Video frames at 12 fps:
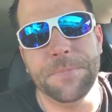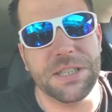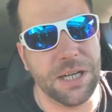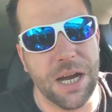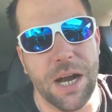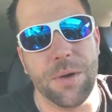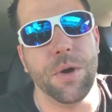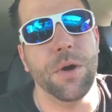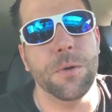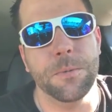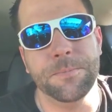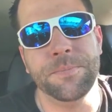That's how I
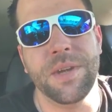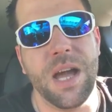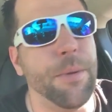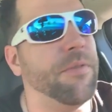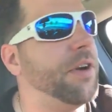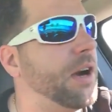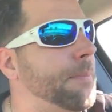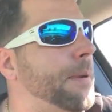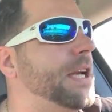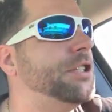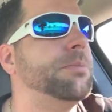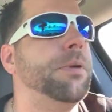roll. I'm a very
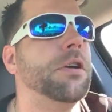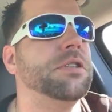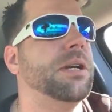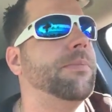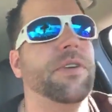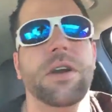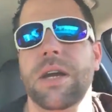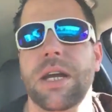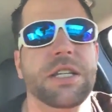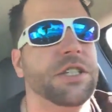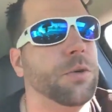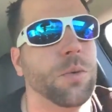patient person. I'm very
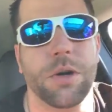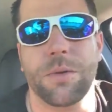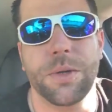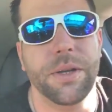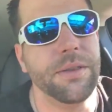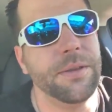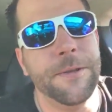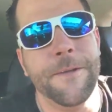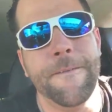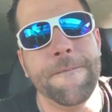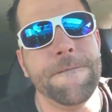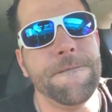easy to work with,
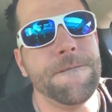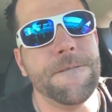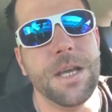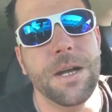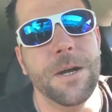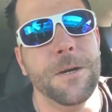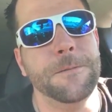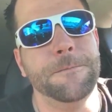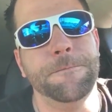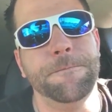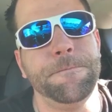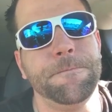you know?
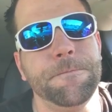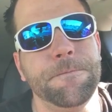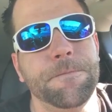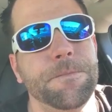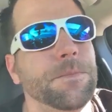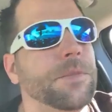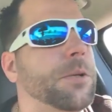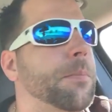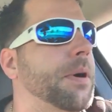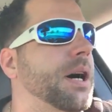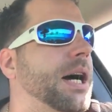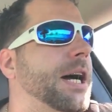
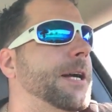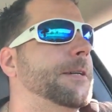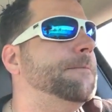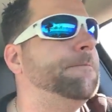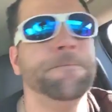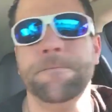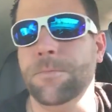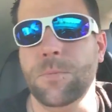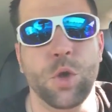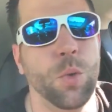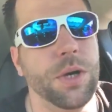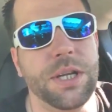But
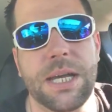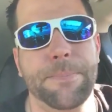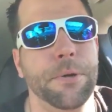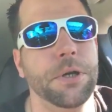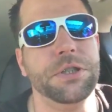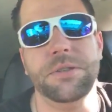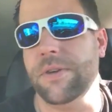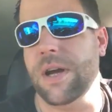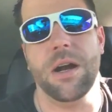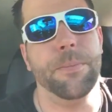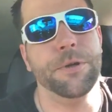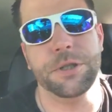you want to keep pushing?
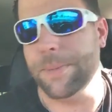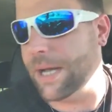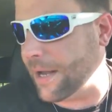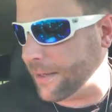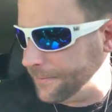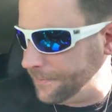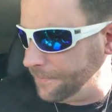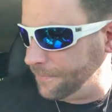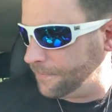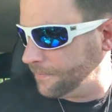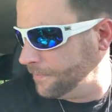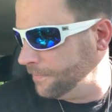Fine, I'll push back.
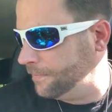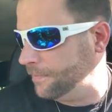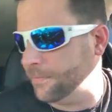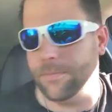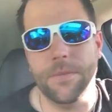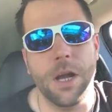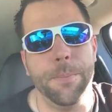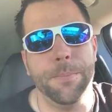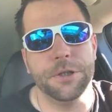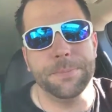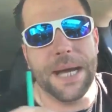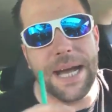I'll
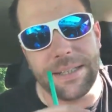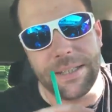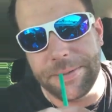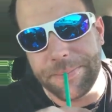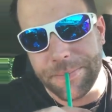push back then.